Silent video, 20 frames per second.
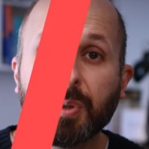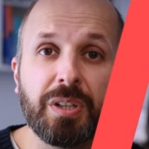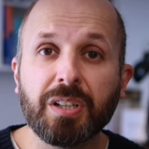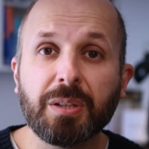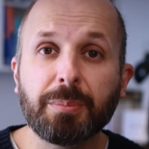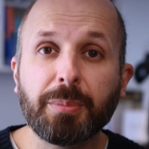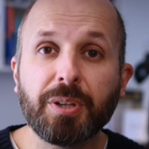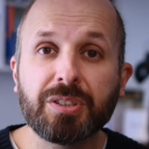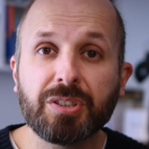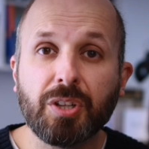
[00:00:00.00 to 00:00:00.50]
one of
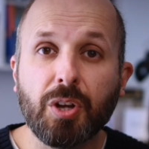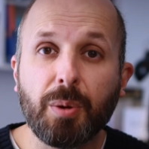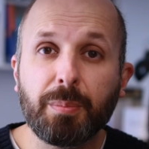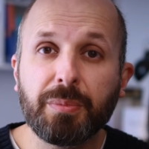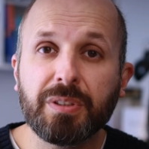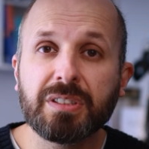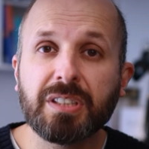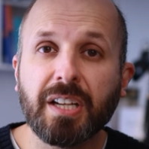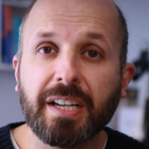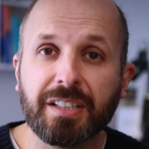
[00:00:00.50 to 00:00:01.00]
the most
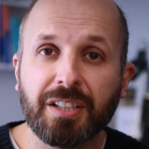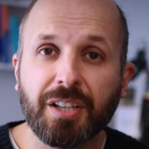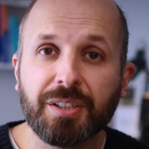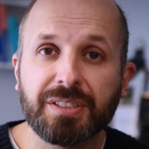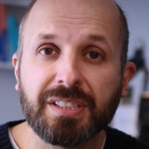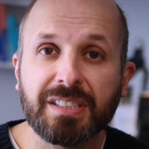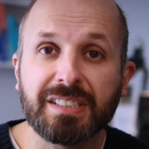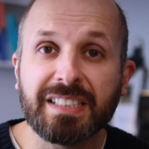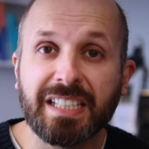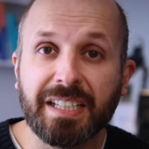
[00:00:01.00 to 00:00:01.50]
common
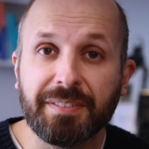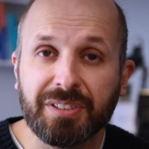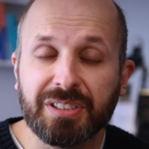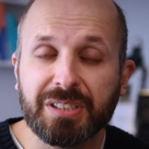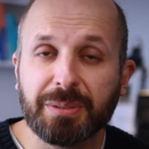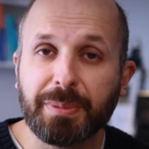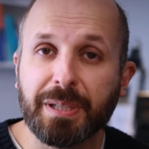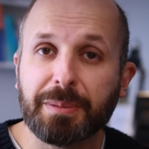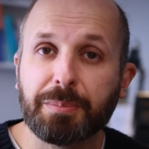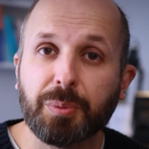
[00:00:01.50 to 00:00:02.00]
diagnoses given
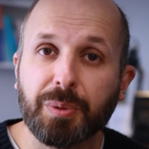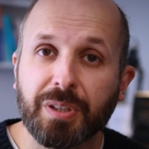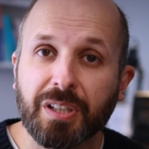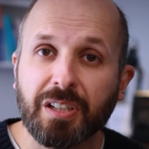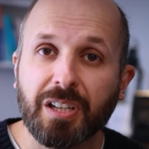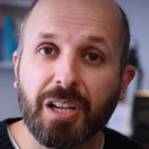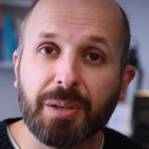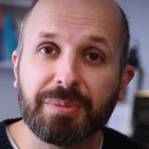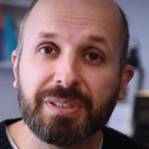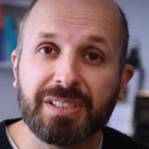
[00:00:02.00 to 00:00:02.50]
to people with a
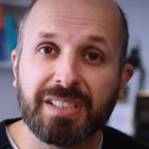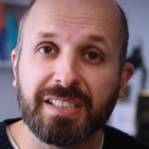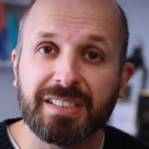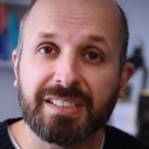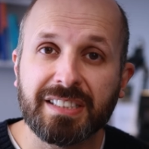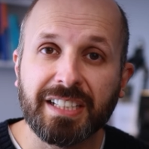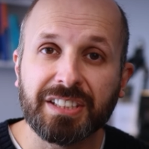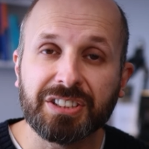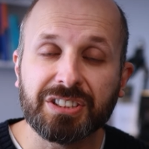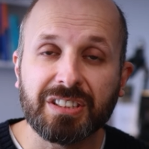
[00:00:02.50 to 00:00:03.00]
globus
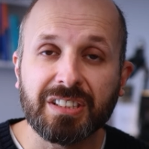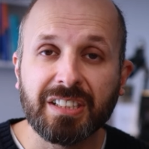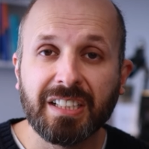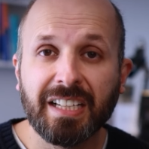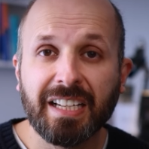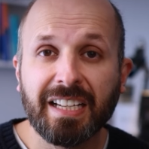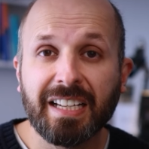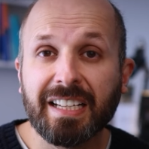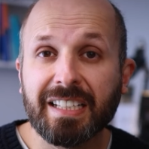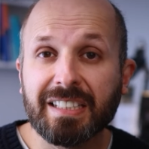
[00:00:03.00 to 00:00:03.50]
sensation
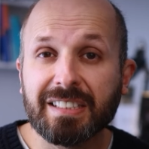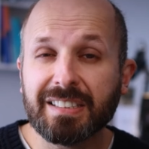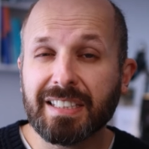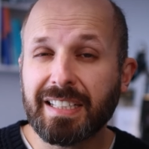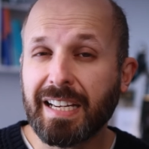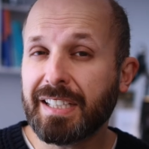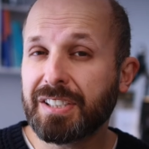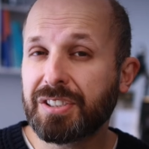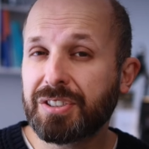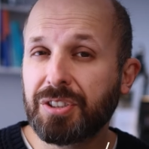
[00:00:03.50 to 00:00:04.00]
is
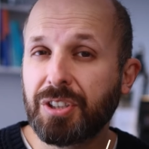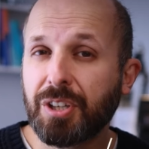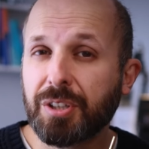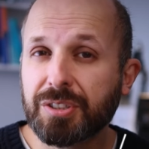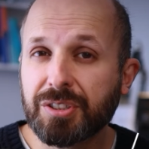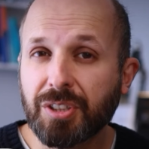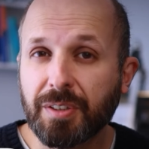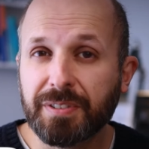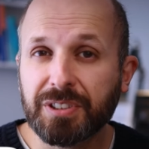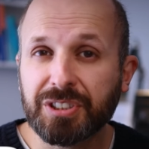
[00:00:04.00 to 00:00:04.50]

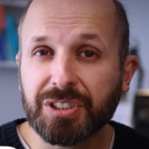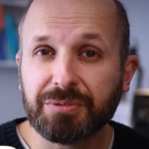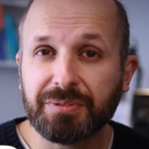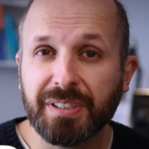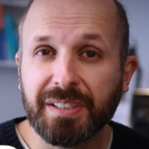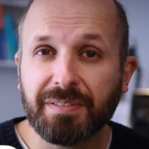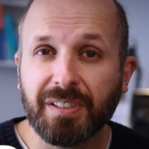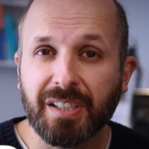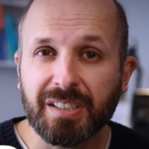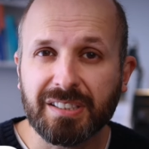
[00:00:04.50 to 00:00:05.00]
gastroesophageal
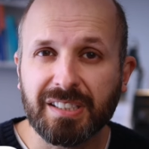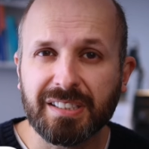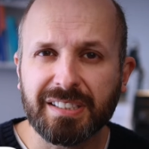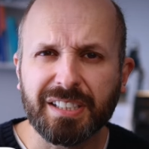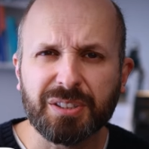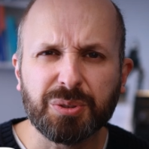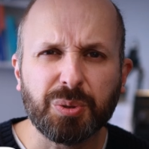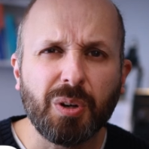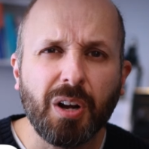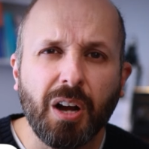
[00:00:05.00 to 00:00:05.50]
reflux
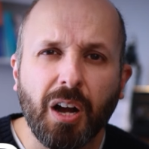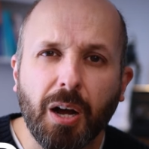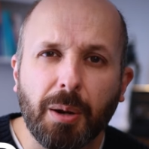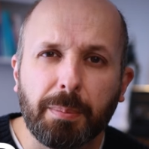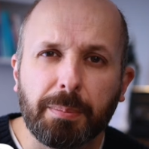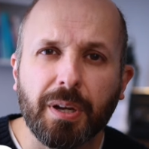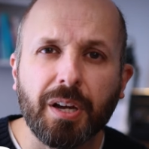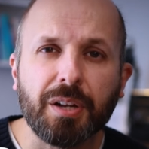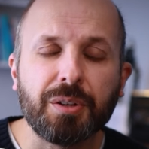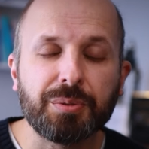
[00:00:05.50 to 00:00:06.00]
disease or
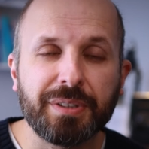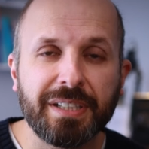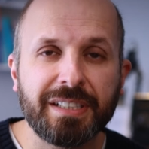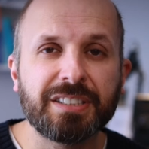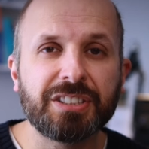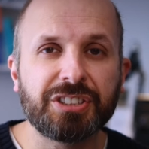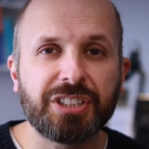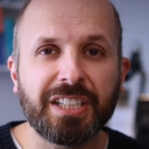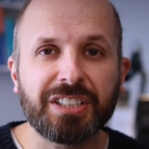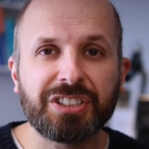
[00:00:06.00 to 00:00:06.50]
heartburn or
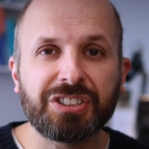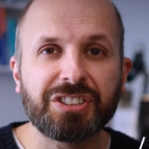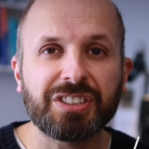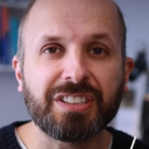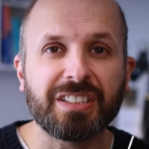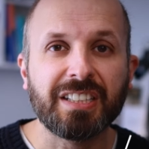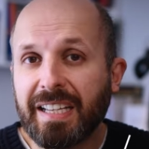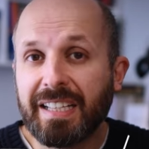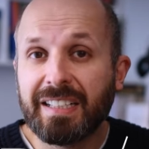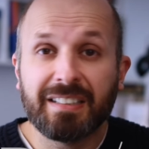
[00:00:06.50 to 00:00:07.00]

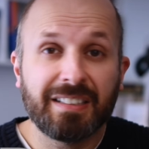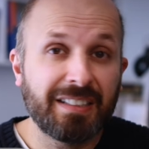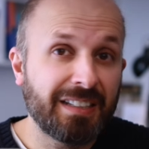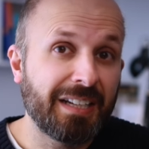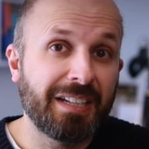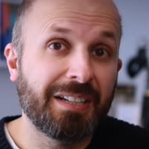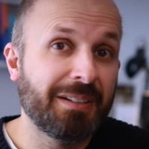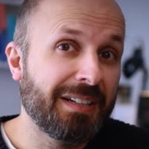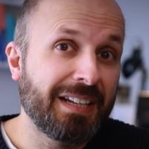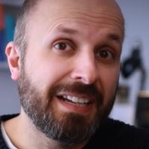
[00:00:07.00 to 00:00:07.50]
indigestion.
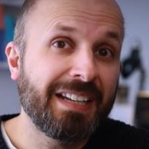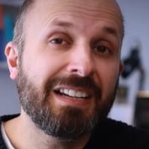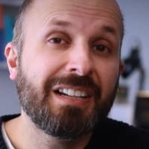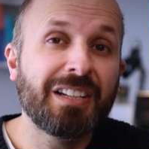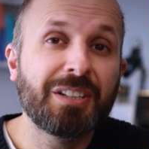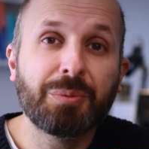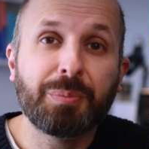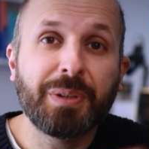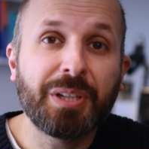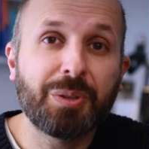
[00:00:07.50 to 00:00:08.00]
In
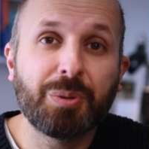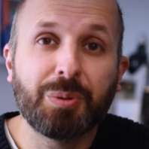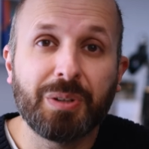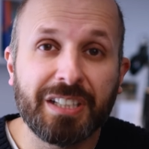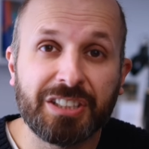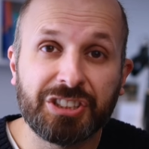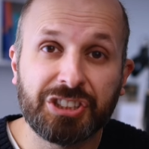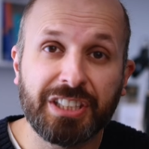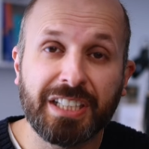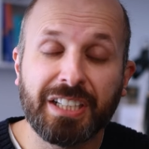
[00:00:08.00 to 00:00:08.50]
England, we call
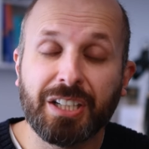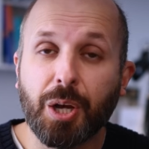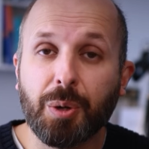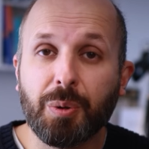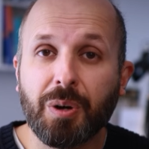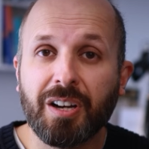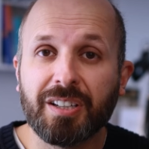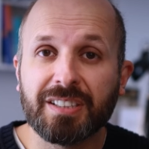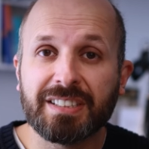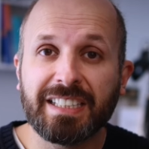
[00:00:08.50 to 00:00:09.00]
it
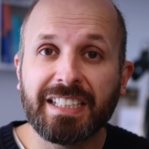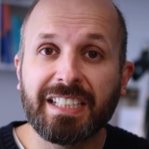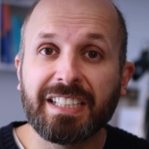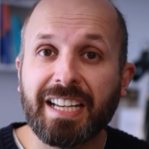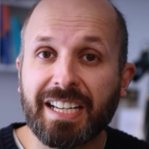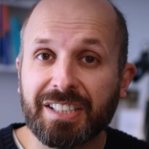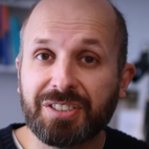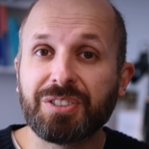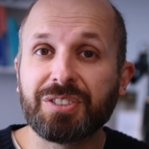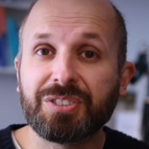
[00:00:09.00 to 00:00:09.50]
GORD,
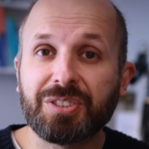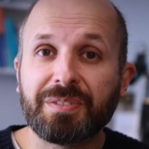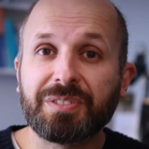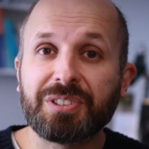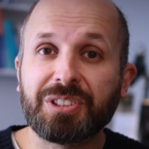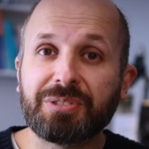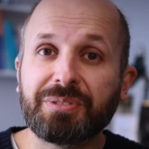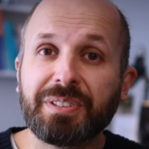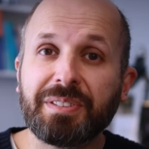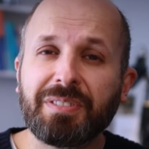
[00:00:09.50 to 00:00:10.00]

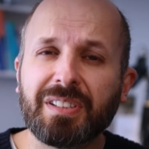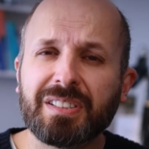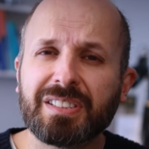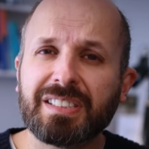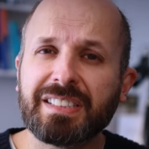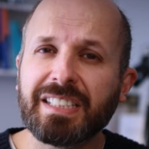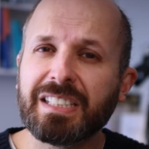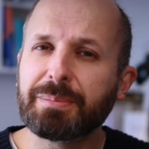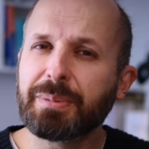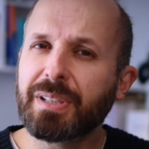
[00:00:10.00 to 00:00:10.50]
gastroesophageal reflux
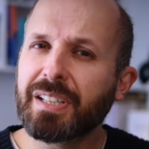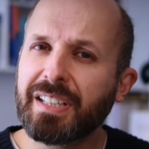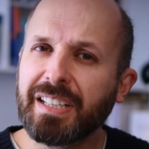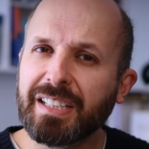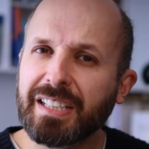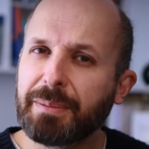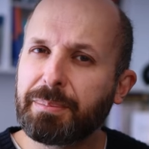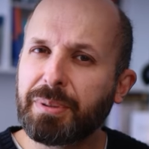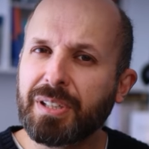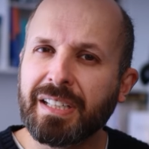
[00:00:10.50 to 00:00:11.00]
disease, but I
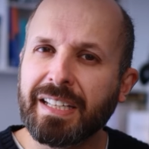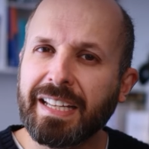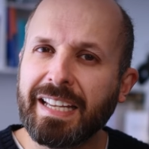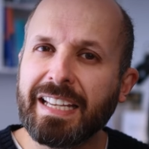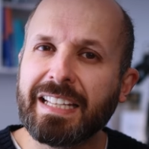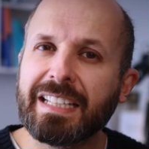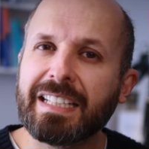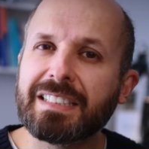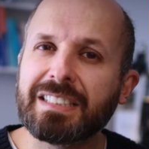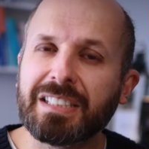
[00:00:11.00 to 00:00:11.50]
think they put an
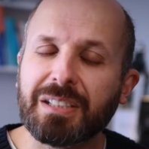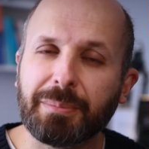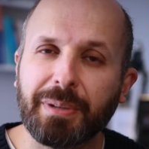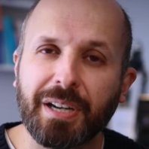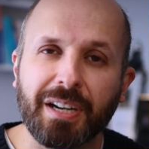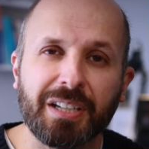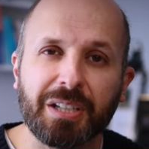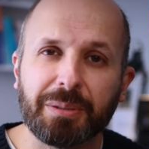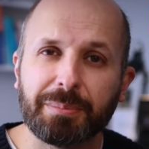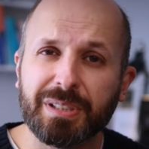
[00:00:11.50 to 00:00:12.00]
E in it in
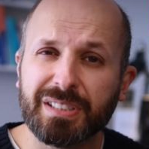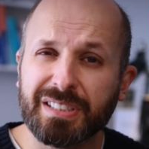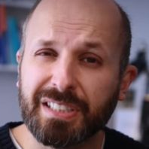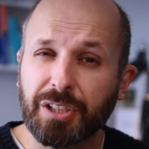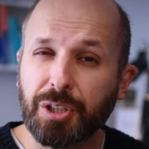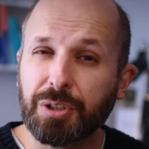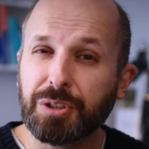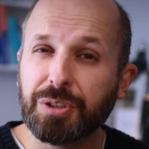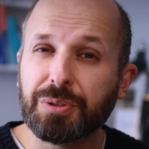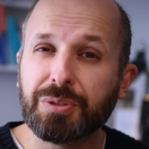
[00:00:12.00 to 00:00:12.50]
America because they
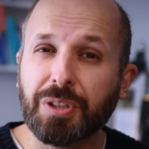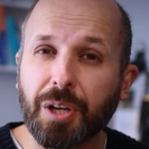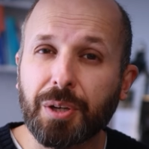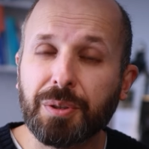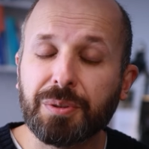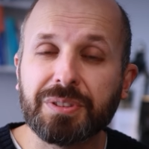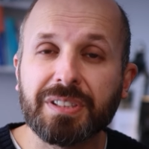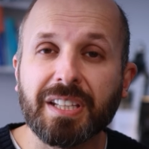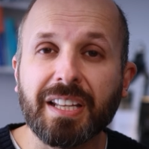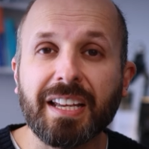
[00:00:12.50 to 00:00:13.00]
don't use
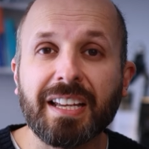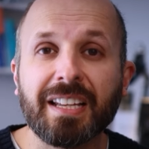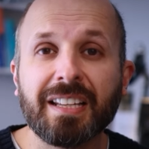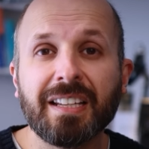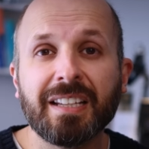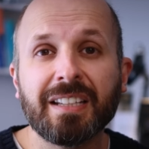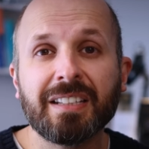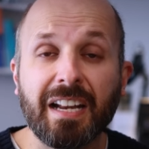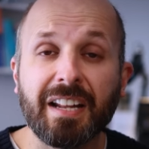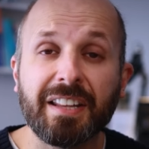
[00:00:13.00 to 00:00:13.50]
O's there.
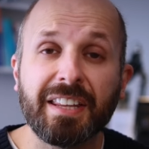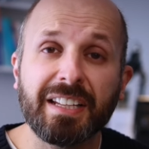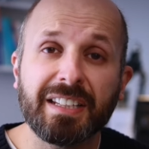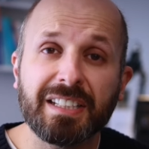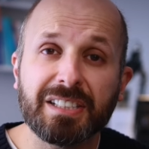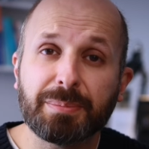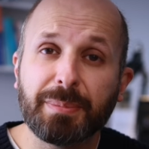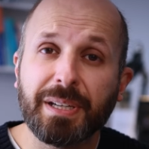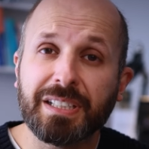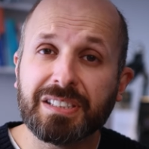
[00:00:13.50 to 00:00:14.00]
And I think
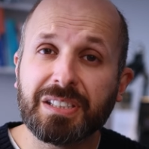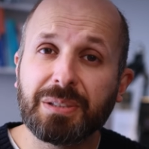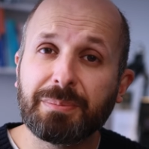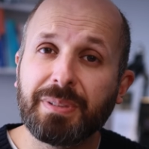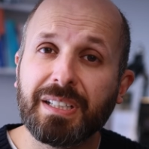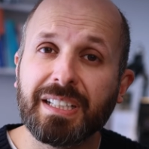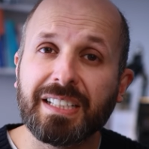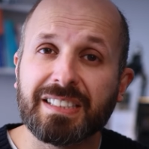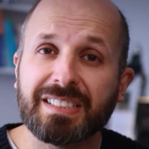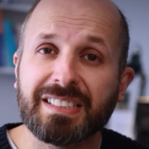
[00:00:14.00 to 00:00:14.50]
this makes
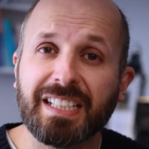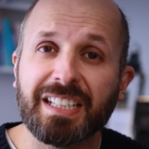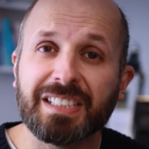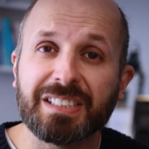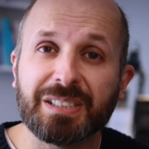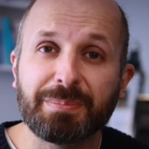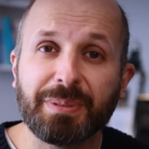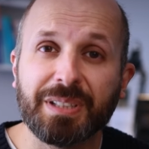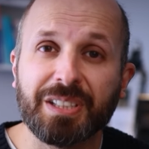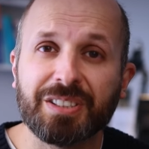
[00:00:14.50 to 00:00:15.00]
complete
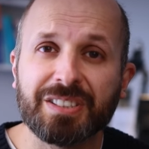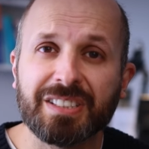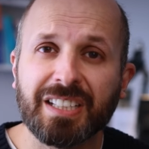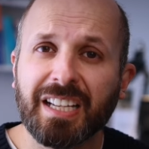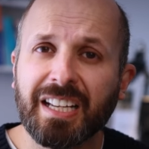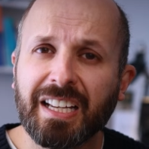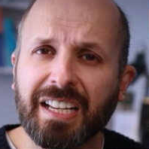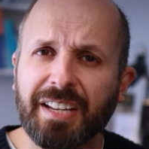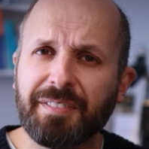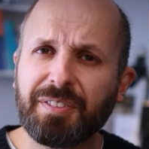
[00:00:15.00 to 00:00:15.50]
sense because
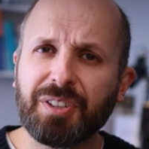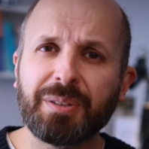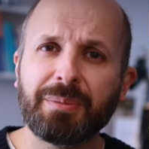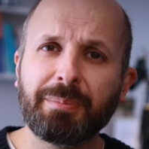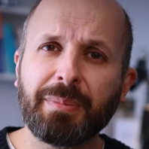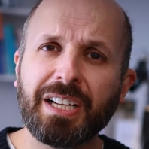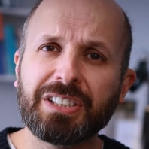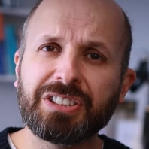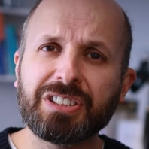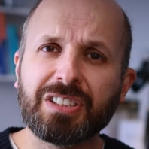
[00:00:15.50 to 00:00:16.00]
if you
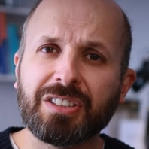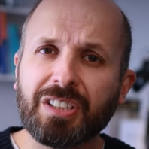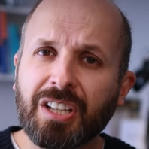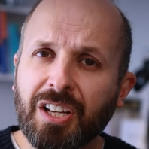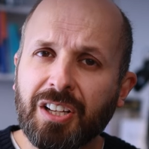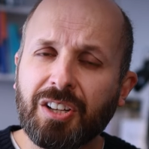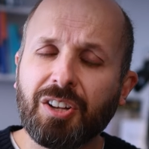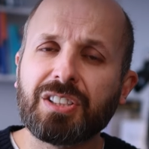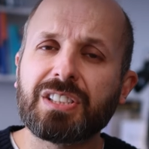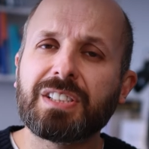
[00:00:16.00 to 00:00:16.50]
imagine
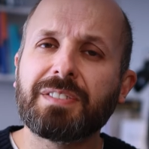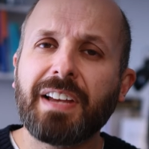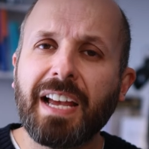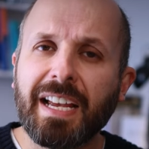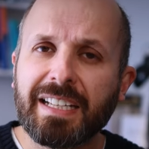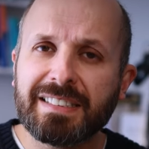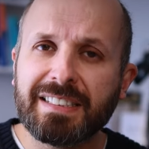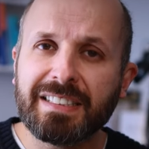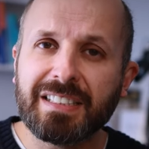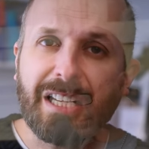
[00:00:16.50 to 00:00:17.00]
lots of
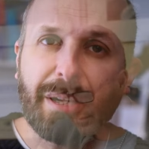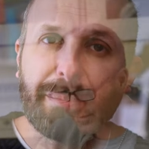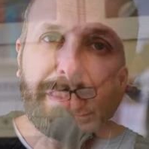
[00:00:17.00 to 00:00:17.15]
acid